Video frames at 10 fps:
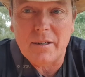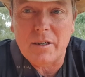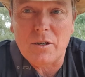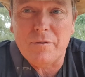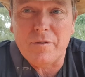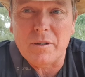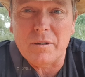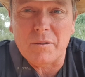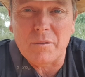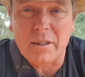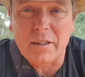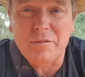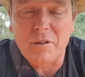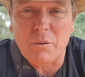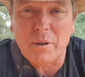thank you
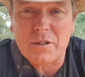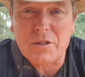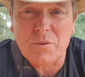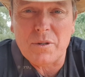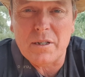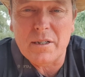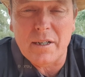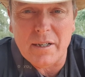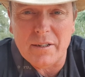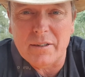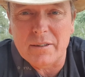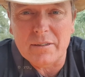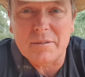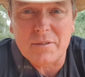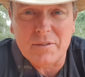for following us through
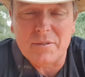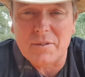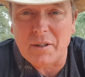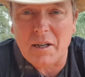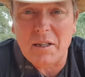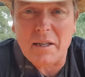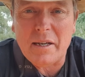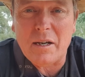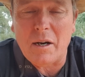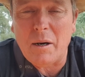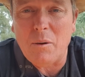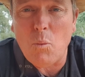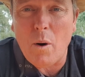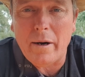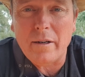the Clear
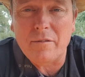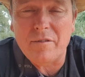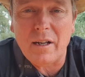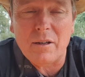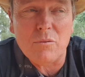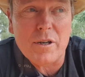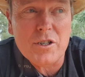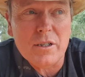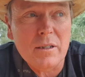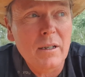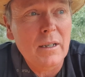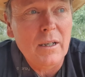Wine Valley region.